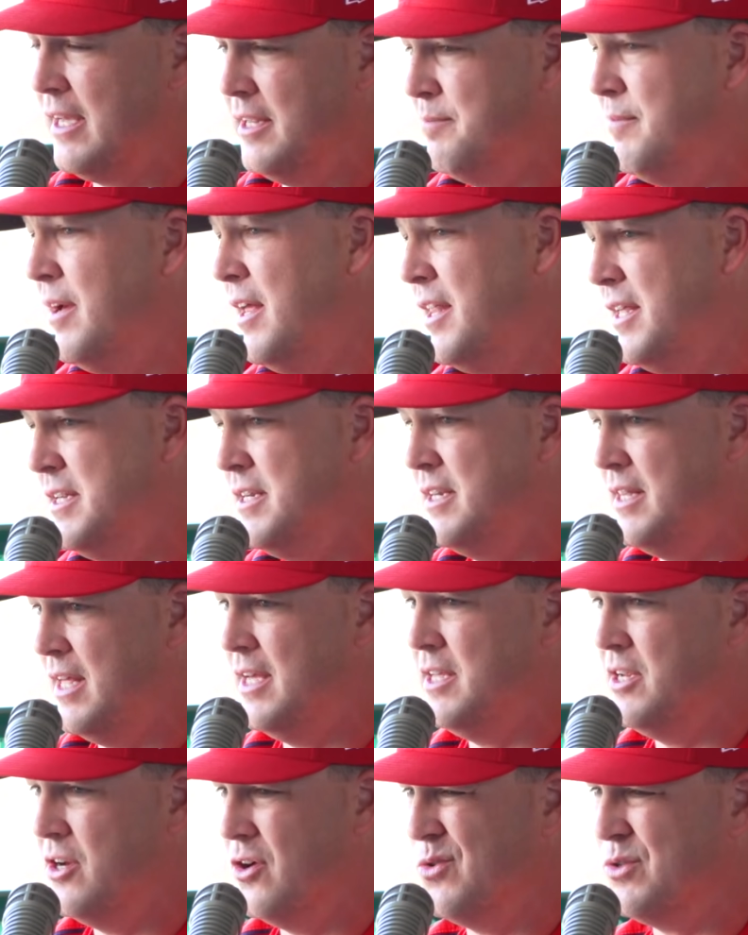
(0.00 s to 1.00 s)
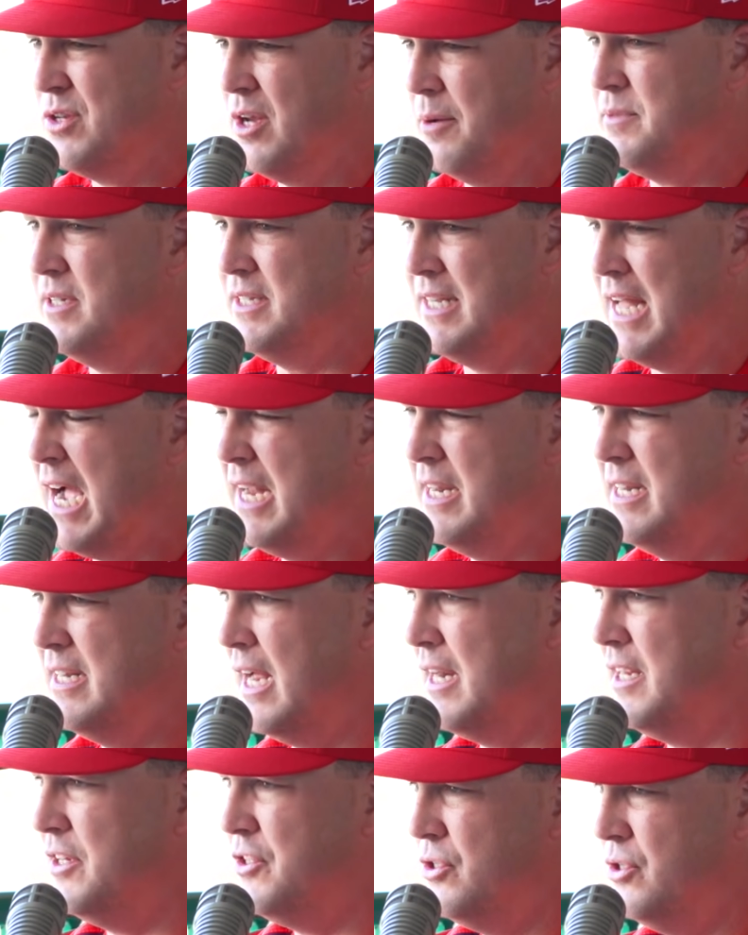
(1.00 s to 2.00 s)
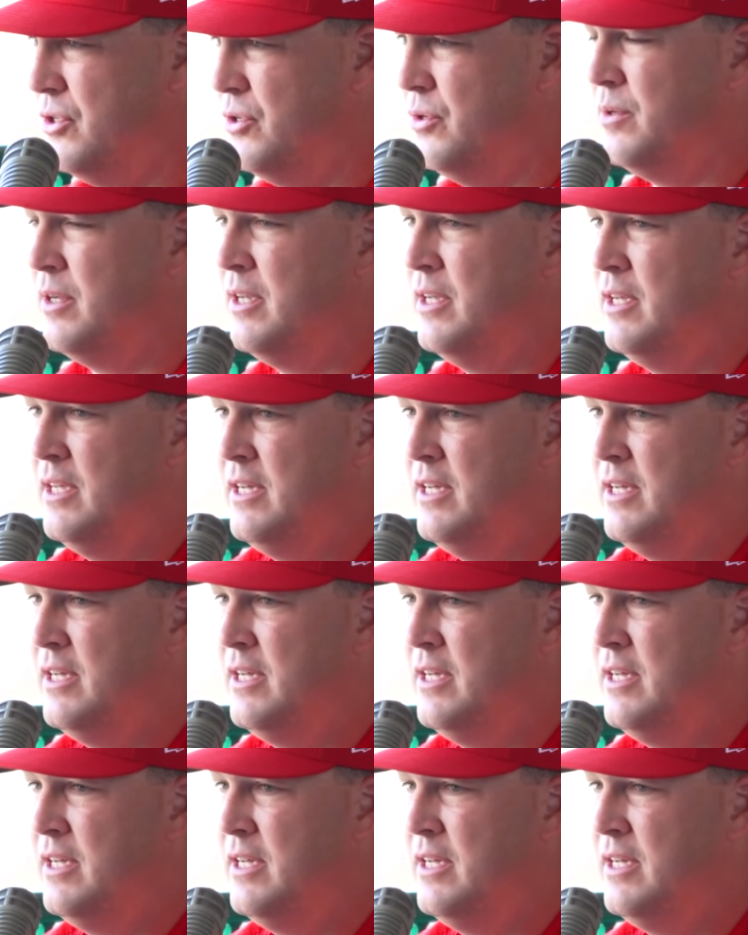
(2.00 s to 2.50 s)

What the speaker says: and by the end of that year, it was up to 90, 92,